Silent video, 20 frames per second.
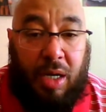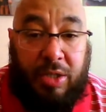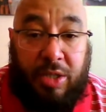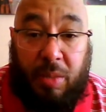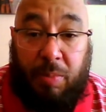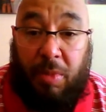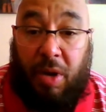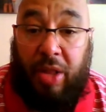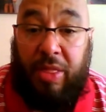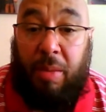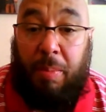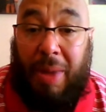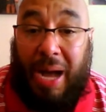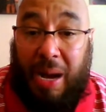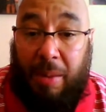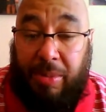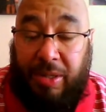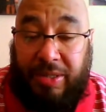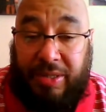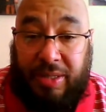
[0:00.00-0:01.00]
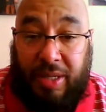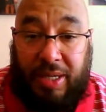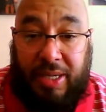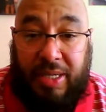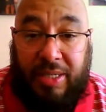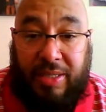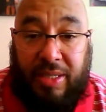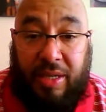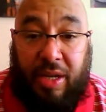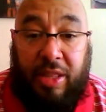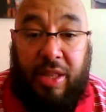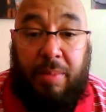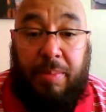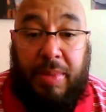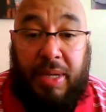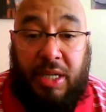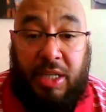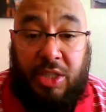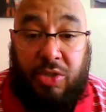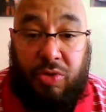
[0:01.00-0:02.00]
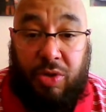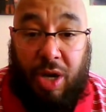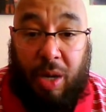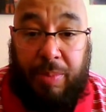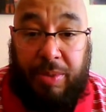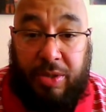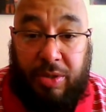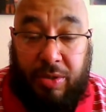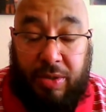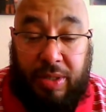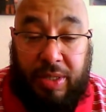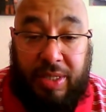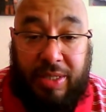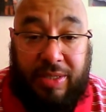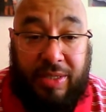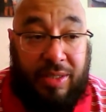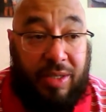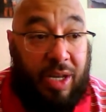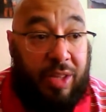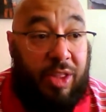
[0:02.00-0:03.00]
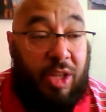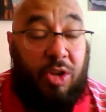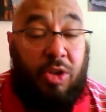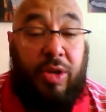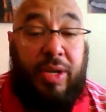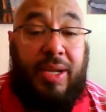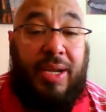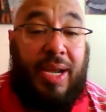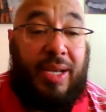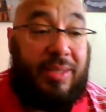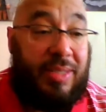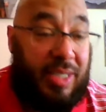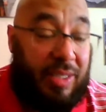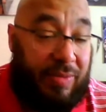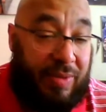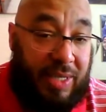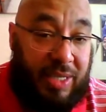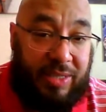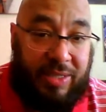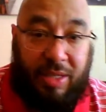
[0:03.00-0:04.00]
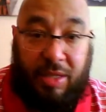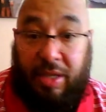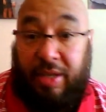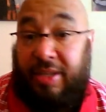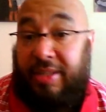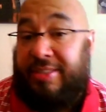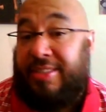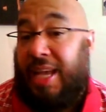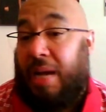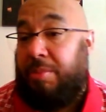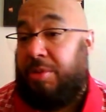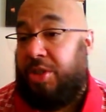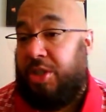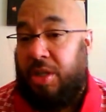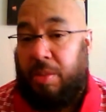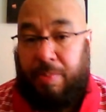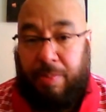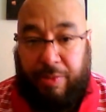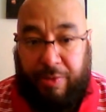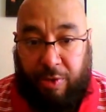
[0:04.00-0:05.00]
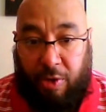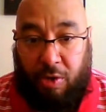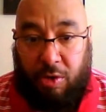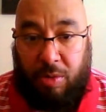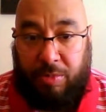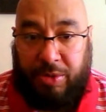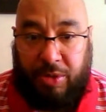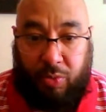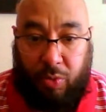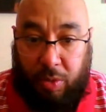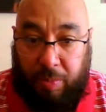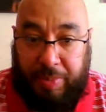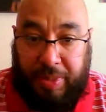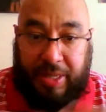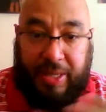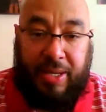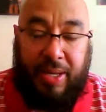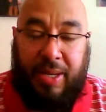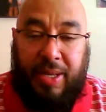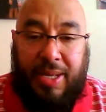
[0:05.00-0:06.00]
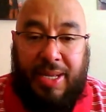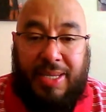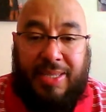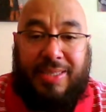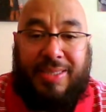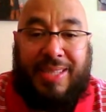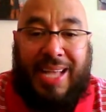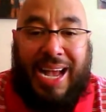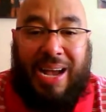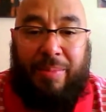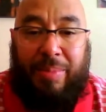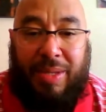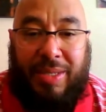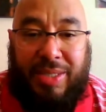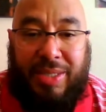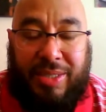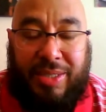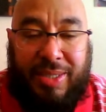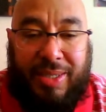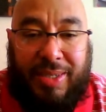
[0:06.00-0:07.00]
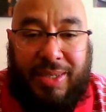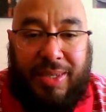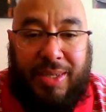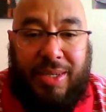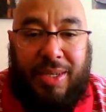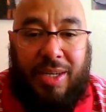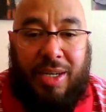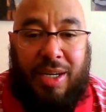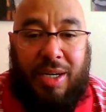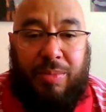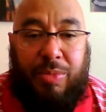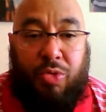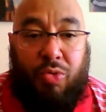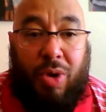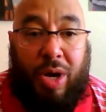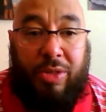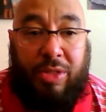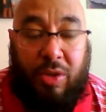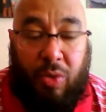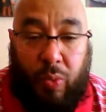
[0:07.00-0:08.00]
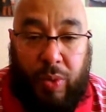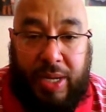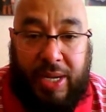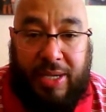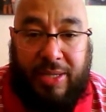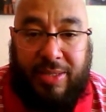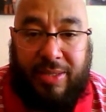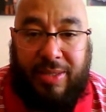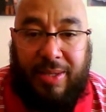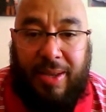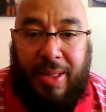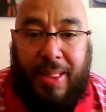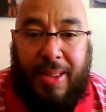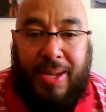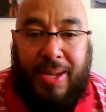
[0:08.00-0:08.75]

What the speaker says: Some other Bible studies and other ministry opportunities and other learning activities and other discipleship forums to be established throughout the weeks.